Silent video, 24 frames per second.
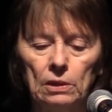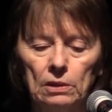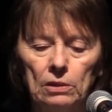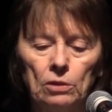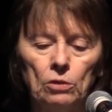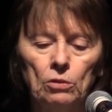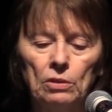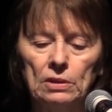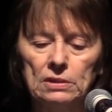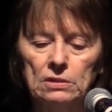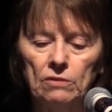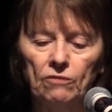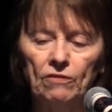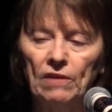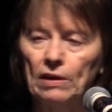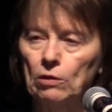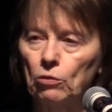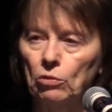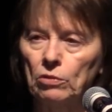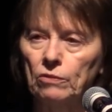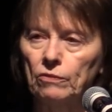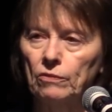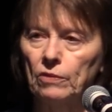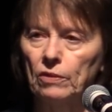you know, as a
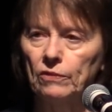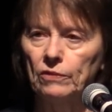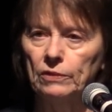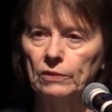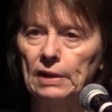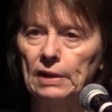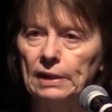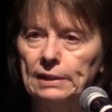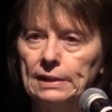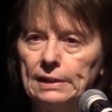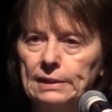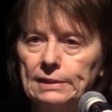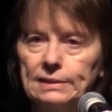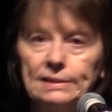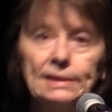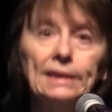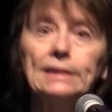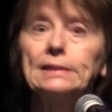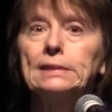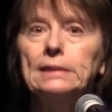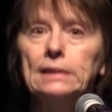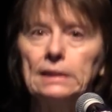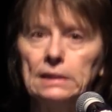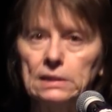veteran
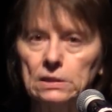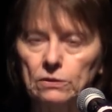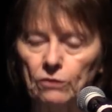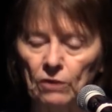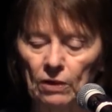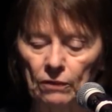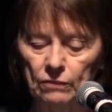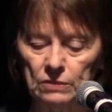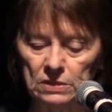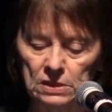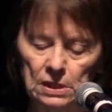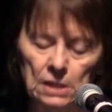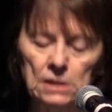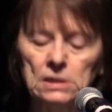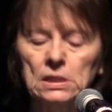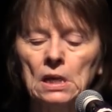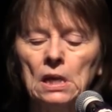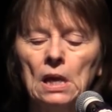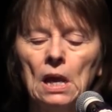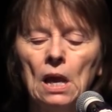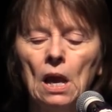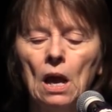1960s, for heaven's sakes,